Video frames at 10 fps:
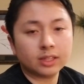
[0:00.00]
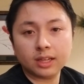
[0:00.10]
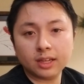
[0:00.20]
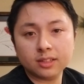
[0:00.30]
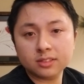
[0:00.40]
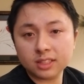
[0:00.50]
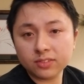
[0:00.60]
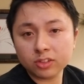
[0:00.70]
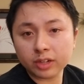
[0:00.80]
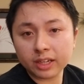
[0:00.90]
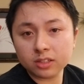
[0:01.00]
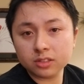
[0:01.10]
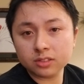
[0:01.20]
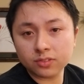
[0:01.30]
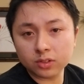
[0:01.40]
and Steven
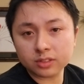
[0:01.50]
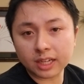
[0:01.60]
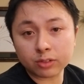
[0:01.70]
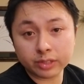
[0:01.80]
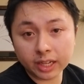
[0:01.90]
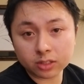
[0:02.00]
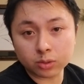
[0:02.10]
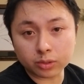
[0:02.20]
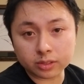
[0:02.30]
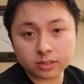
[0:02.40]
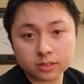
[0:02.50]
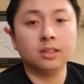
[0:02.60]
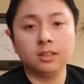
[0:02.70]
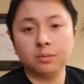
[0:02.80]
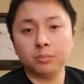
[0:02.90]
Grider's Full Stack React course.
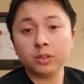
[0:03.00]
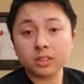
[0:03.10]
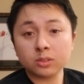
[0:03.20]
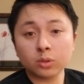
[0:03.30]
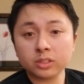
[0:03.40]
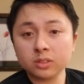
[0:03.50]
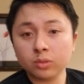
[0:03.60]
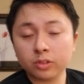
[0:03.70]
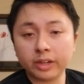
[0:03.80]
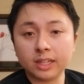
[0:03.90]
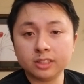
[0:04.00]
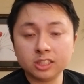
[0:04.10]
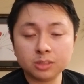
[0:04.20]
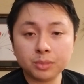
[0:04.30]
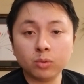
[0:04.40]
Both these courses were great at
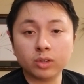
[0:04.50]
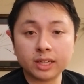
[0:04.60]
teaching me what I